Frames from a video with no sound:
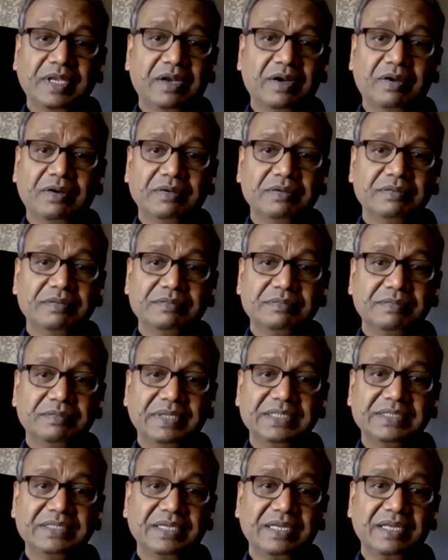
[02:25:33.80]
you know,
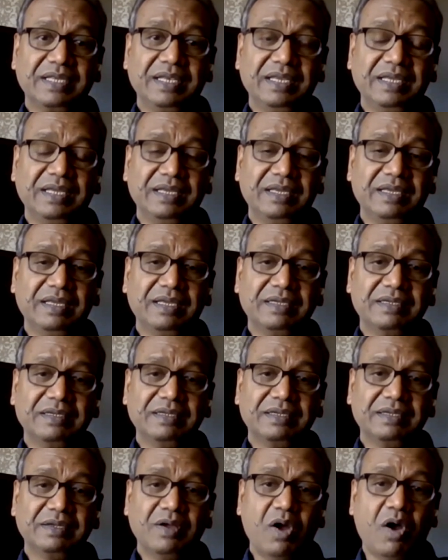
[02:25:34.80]
basically
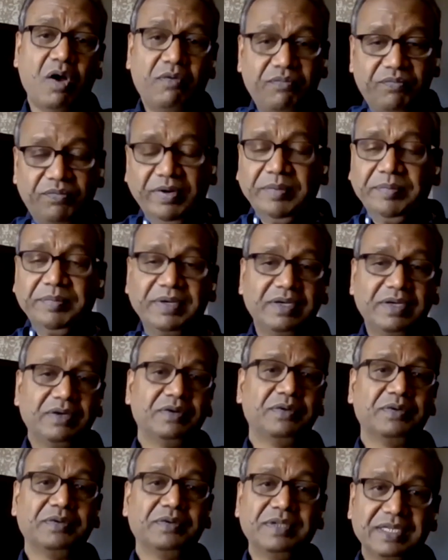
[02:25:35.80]
offered me
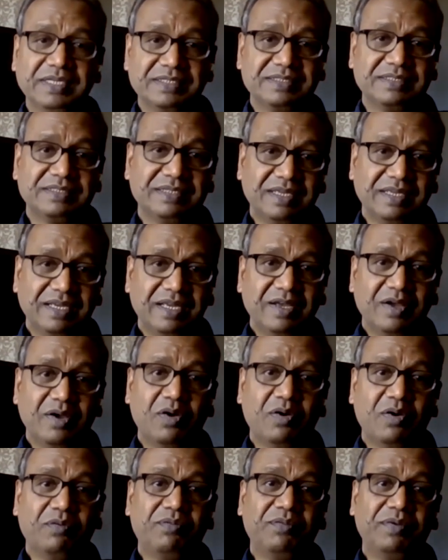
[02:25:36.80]
to do this
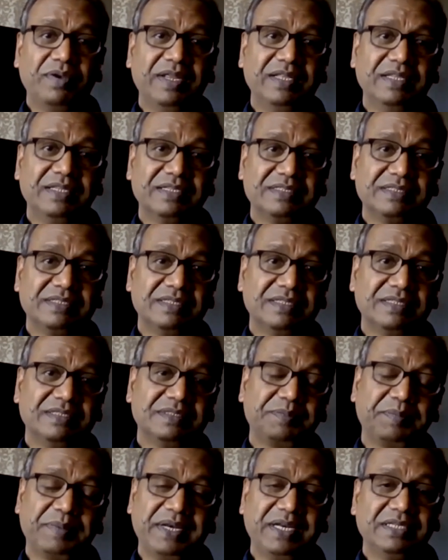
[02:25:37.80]
hopefully this is
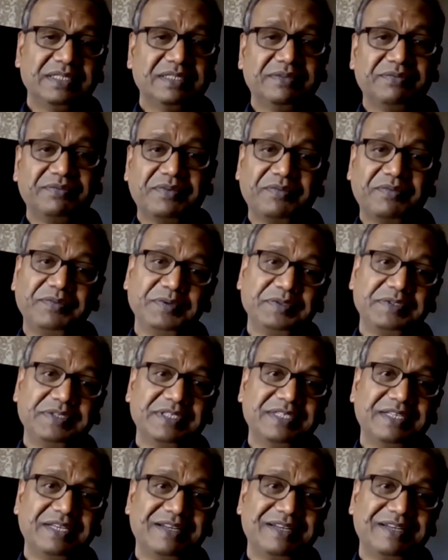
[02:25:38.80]
inspiration for future